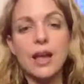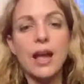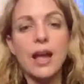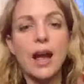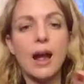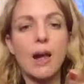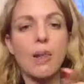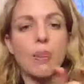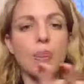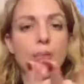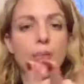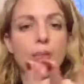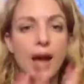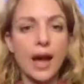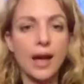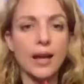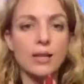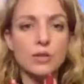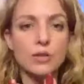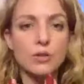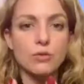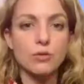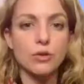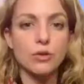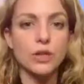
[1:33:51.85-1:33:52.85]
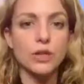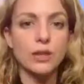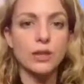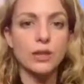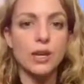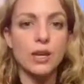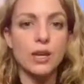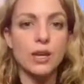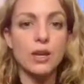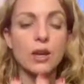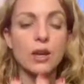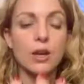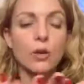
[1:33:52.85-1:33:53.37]
And that's
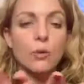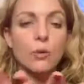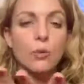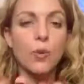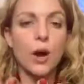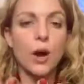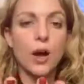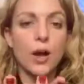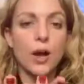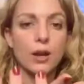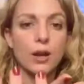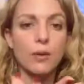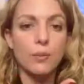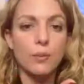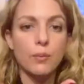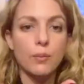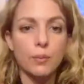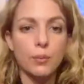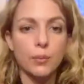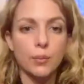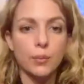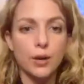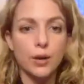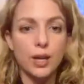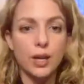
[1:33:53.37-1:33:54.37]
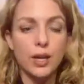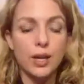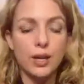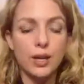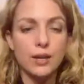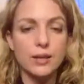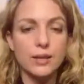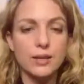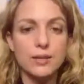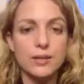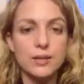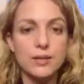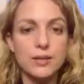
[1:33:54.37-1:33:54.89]
really what
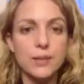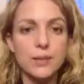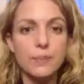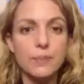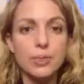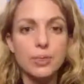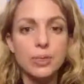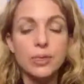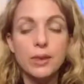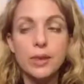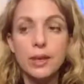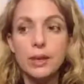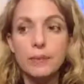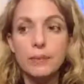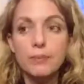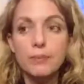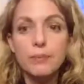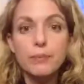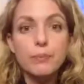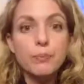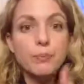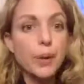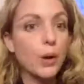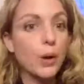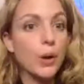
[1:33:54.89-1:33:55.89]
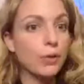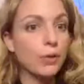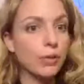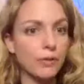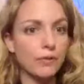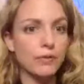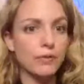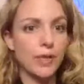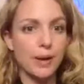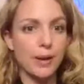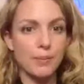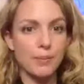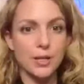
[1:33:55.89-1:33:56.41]
brings both of
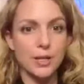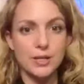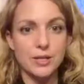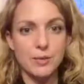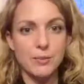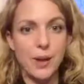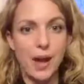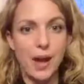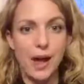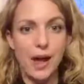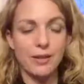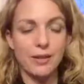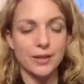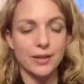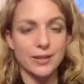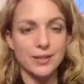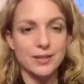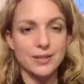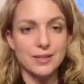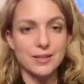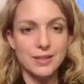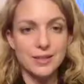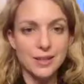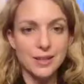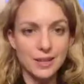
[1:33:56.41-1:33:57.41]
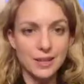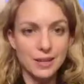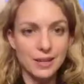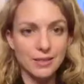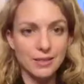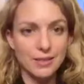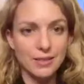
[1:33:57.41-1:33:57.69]
them into balance.